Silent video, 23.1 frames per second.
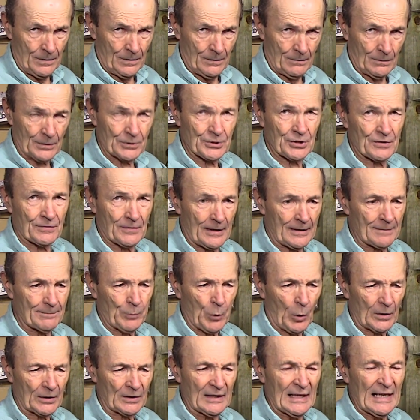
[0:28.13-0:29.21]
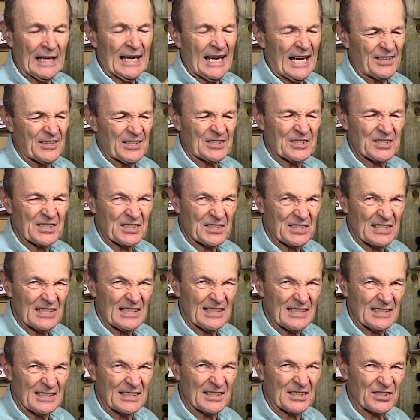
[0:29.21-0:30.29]
which is very important. And this is
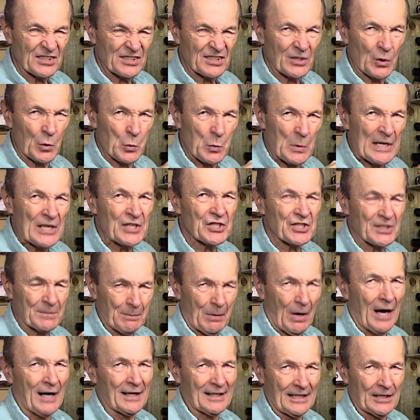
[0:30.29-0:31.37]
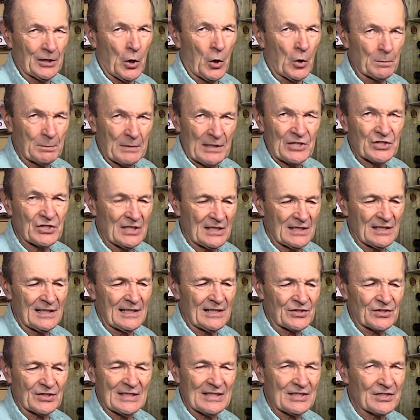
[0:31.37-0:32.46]
the weak spot in all
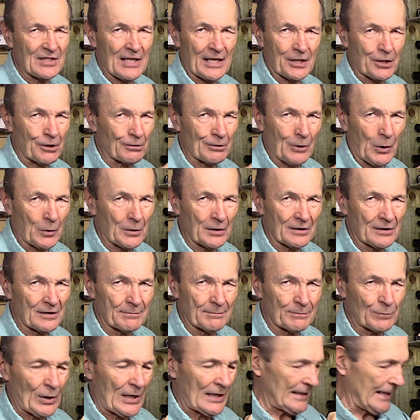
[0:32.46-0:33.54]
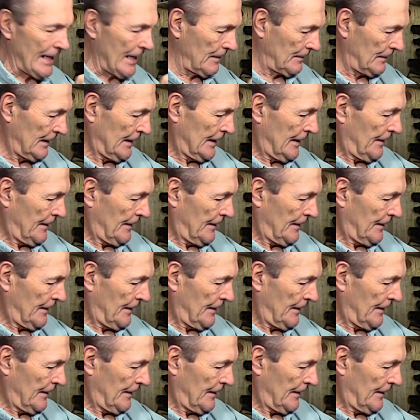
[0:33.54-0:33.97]
BCDs. These get corroded and break down.